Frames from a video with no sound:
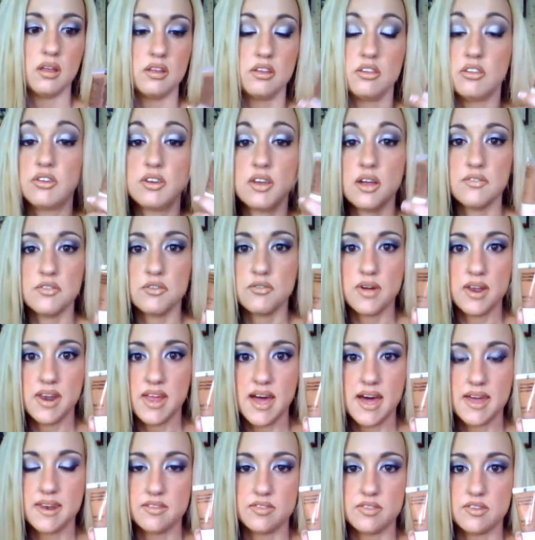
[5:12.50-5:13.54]
you'll never run
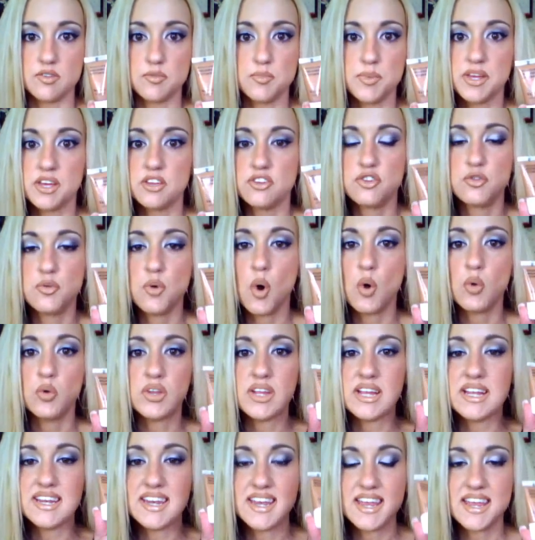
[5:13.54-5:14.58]
out of this because you
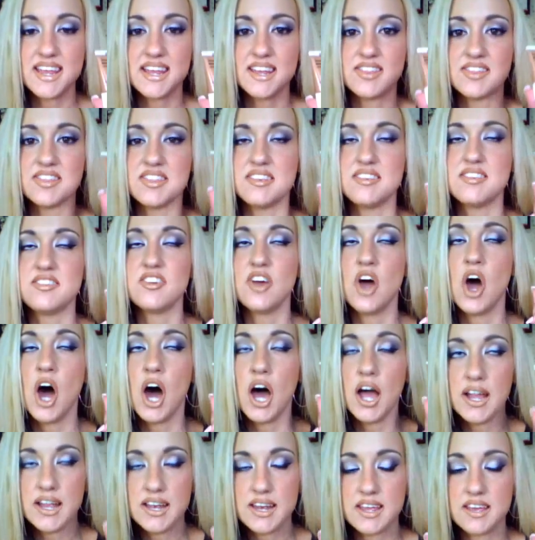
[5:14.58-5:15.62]
only need the
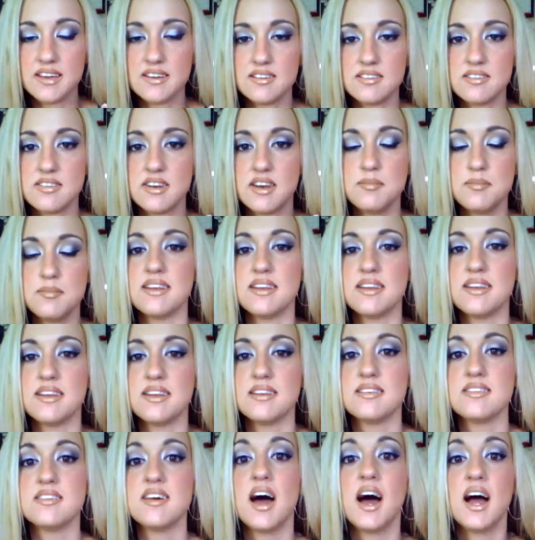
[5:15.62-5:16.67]
tiniest, and I
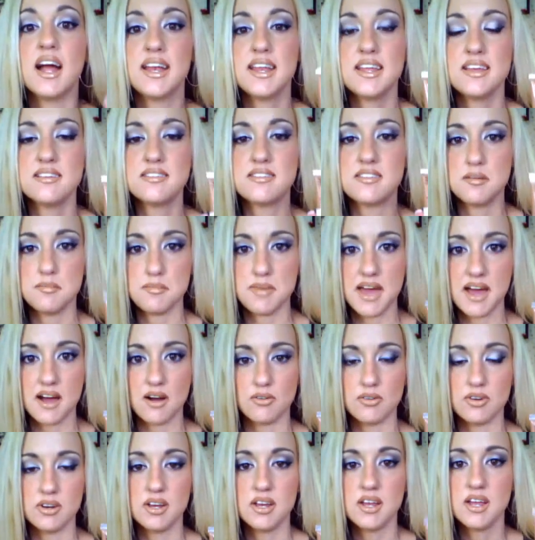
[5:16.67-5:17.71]
mean tiniest
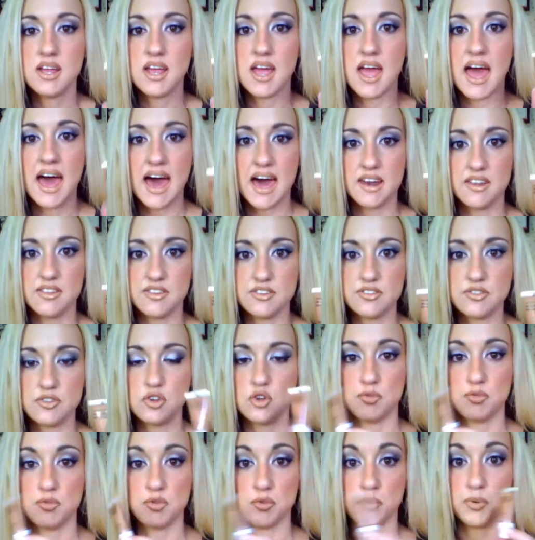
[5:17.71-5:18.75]
amount out of this
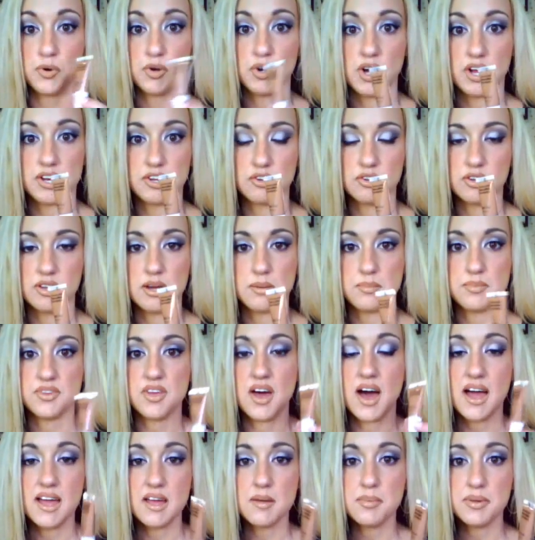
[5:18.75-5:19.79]
tube to put on your lips.
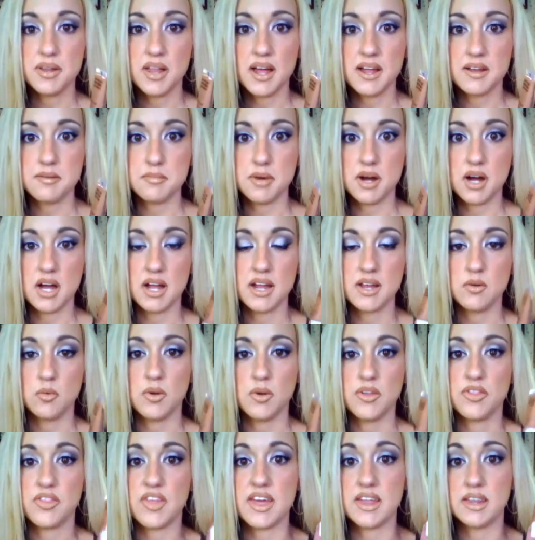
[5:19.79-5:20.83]
I applied mine
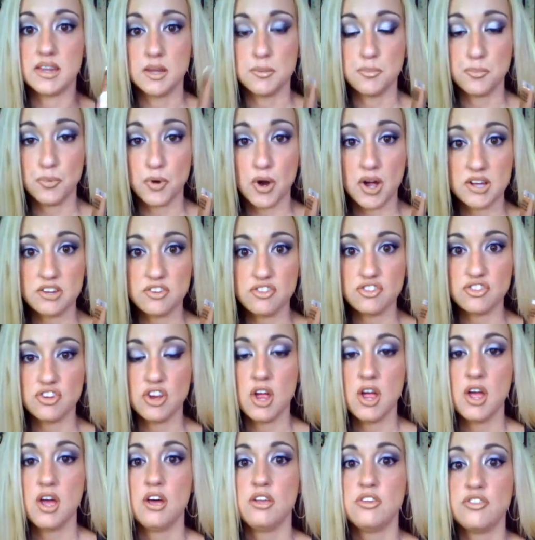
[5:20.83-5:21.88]
with a lip brush
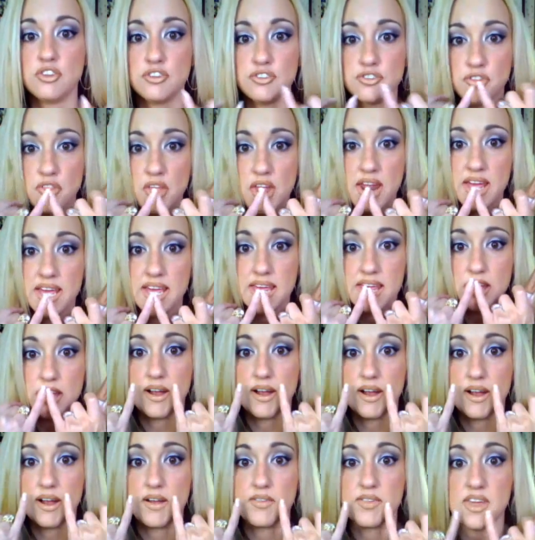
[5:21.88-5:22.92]
just so that I can
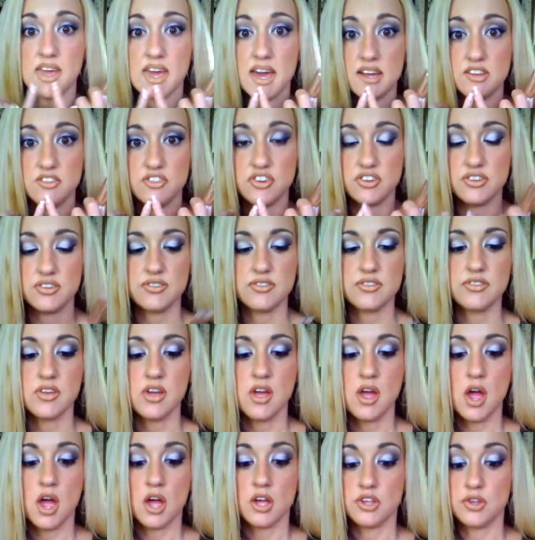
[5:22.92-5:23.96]
get around the edges
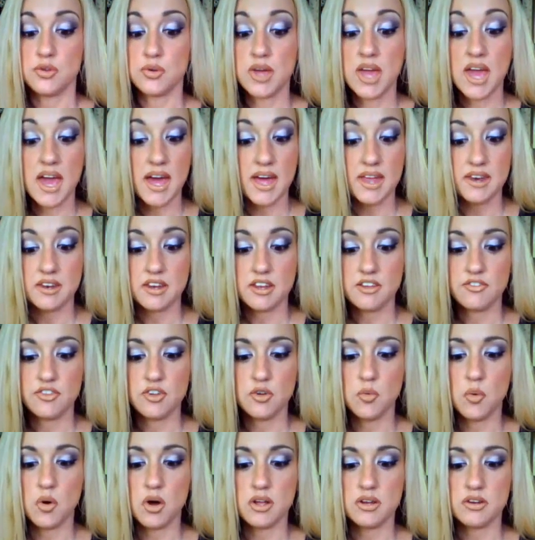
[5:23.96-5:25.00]
you can, if
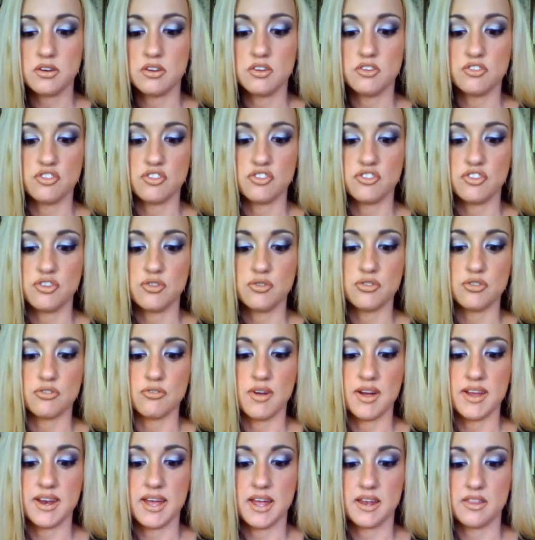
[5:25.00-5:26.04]
you want, just use it
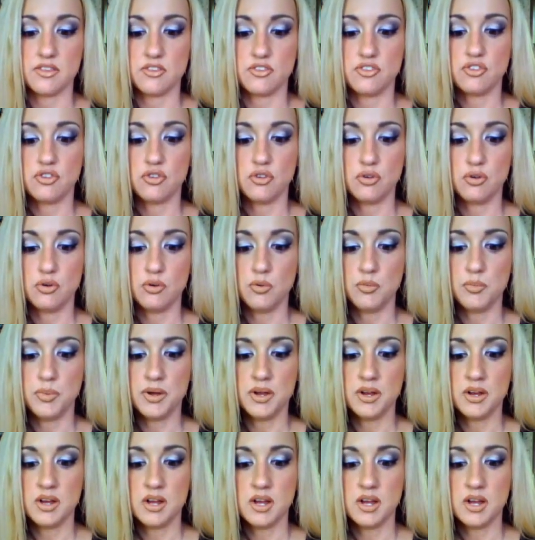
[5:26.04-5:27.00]
right out of the tube.